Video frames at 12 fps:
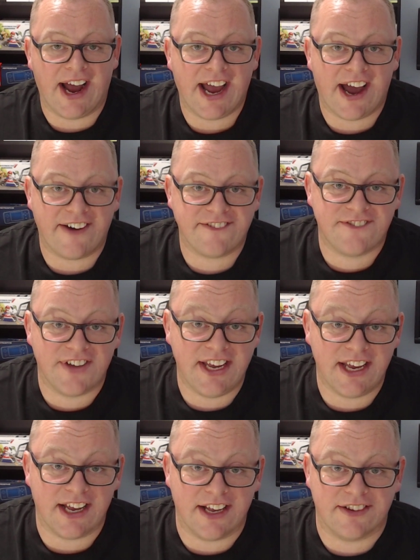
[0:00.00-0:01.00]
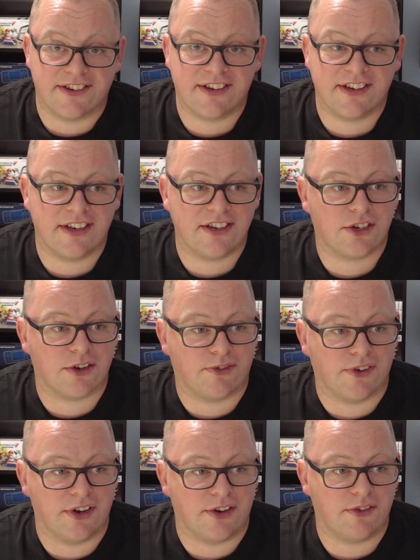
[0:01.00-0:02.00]
have for years
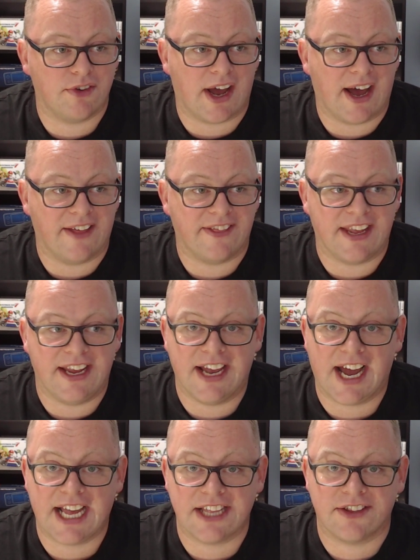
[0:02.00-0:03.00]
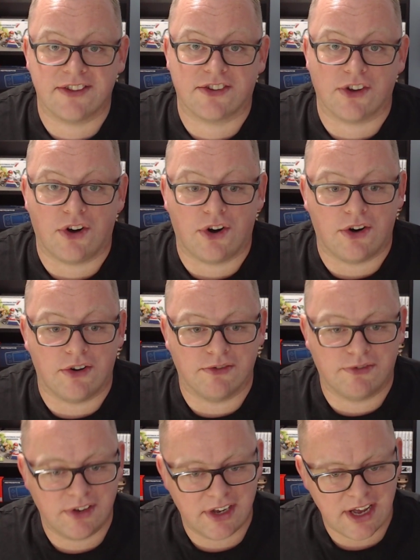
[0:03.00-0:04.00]
suffered at the hands
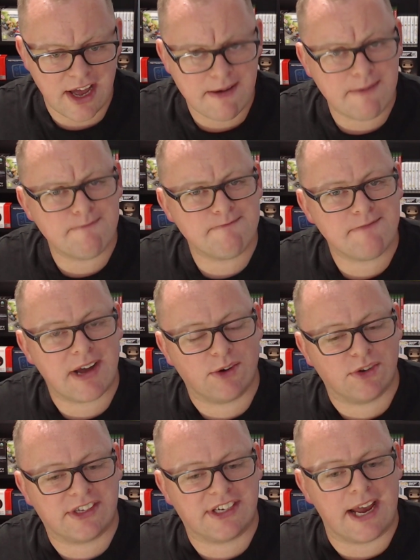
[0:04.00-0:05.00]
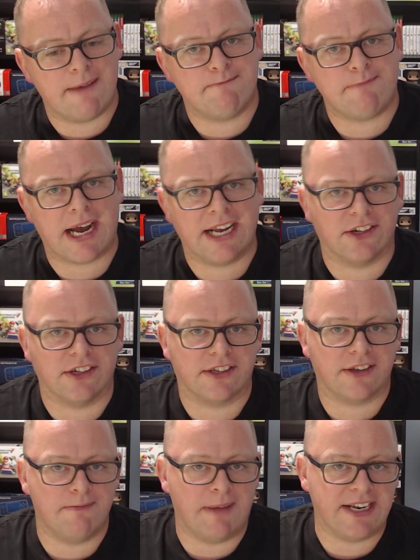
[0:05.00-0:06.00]
of, I would say,
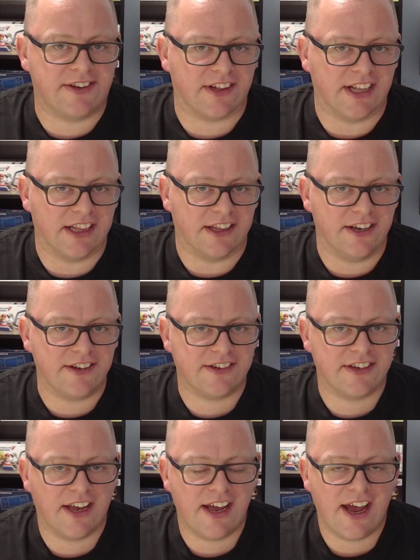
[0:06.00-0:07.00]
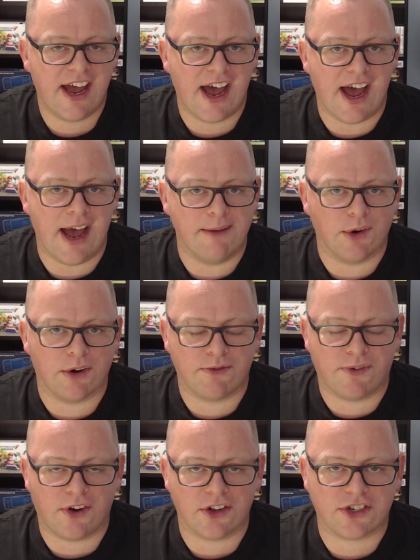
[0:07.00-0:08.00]
mild mental illness. And
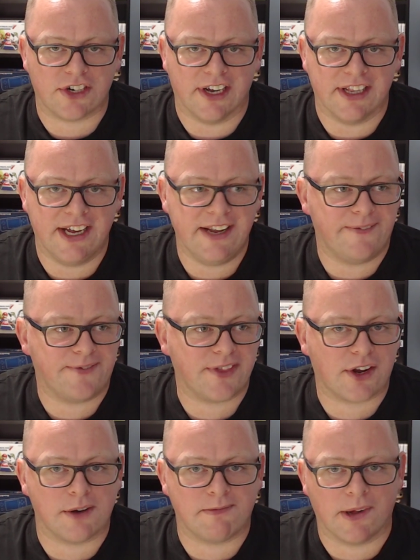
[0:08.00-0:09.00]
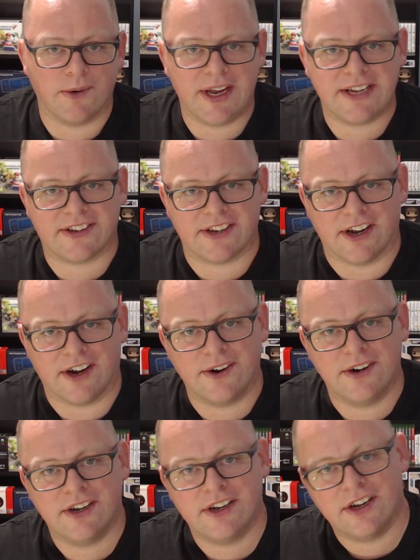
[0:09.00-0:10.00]
unfortunately, a couple of weeks
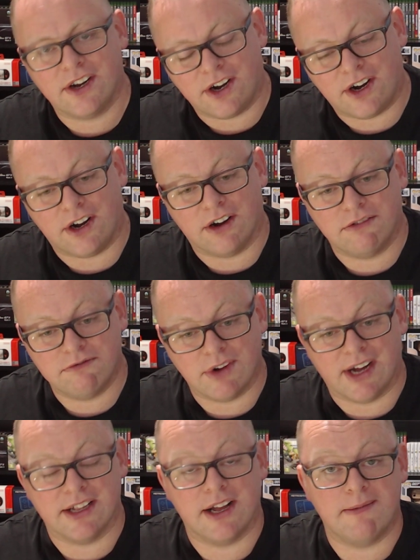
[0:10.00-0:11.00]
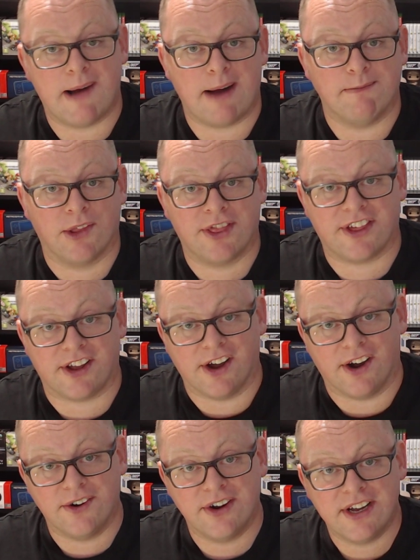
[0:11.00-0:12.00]
ago, or well, about a month
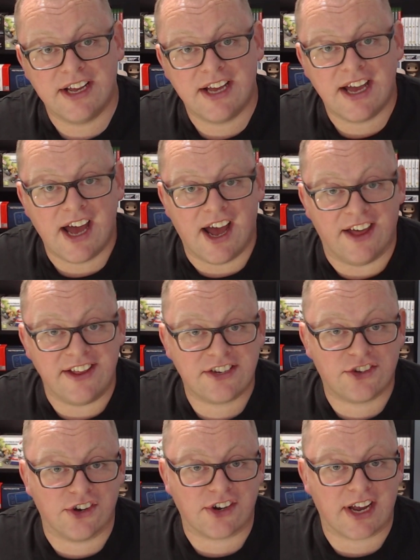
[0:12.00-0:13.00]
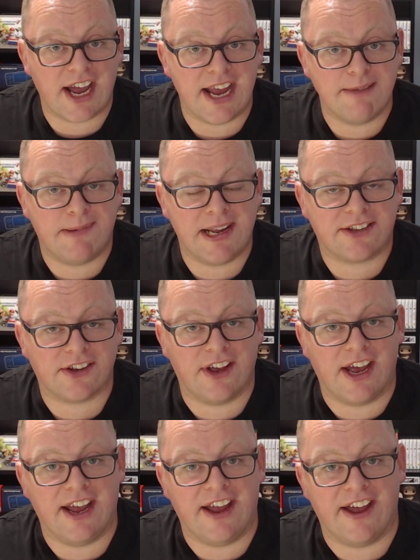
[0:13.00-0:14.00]
ago, this took a bit
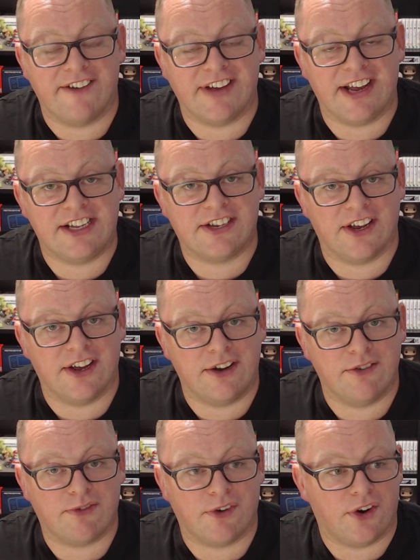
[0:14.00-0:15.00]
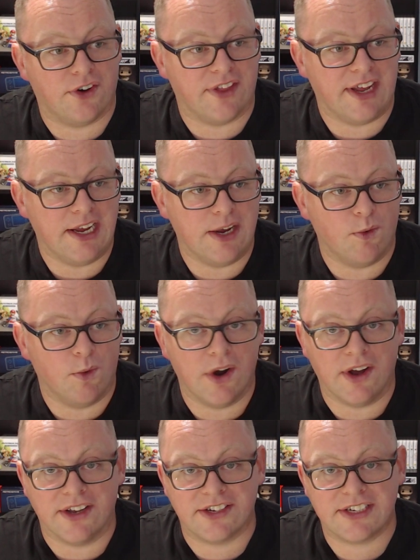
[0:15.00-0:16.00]
of a turn for the
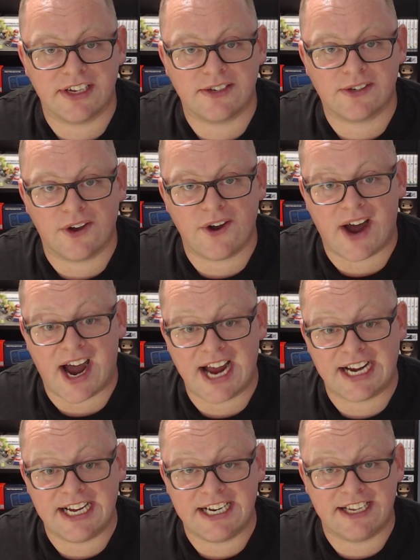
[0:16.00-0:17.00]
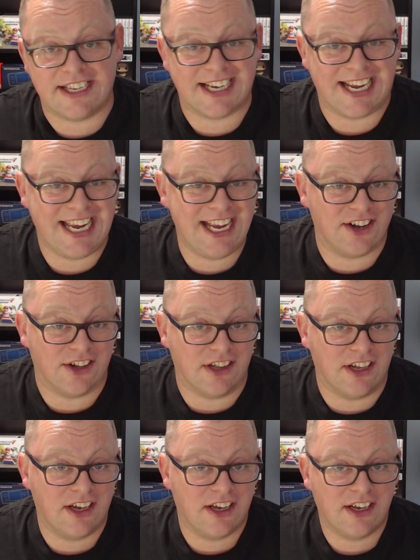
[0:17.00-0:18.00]
worst, so I needed to heal.
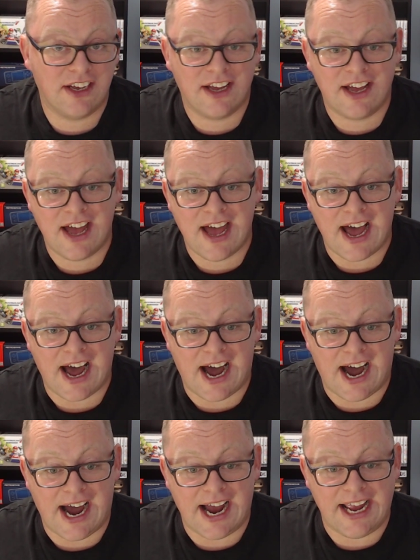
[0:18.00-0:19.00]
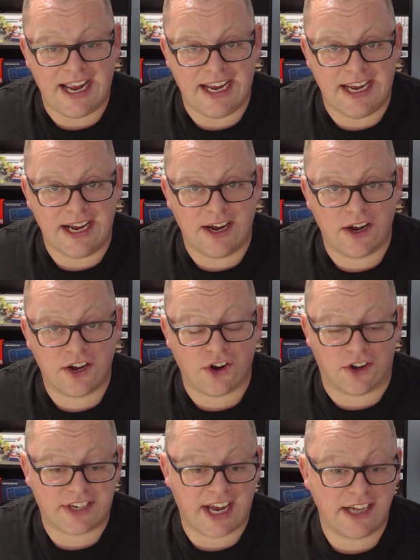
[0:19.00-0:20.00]
I
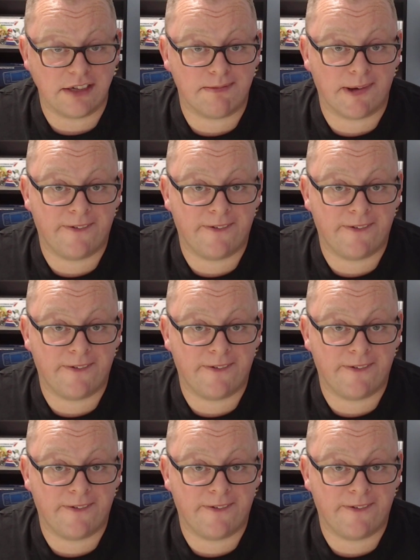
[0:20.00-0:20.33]
got help